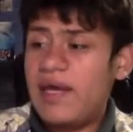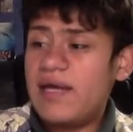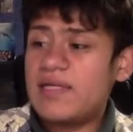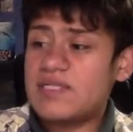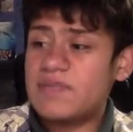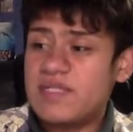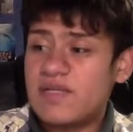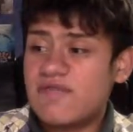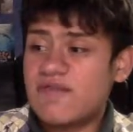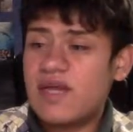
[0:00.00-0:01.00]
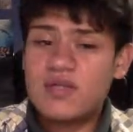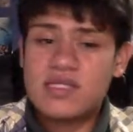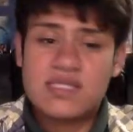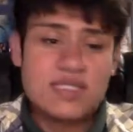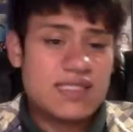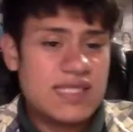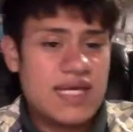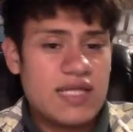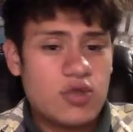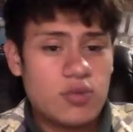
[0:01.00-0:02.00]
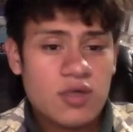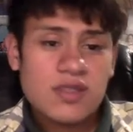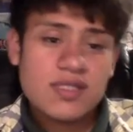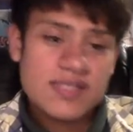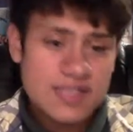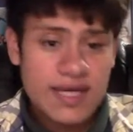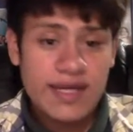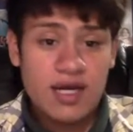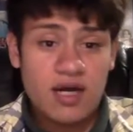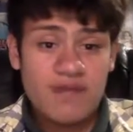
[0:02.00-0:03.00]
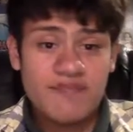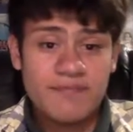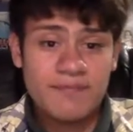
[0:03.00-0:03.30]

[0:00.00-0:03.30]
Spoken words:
And that's basically it for now. This is Daniel Mart signing off.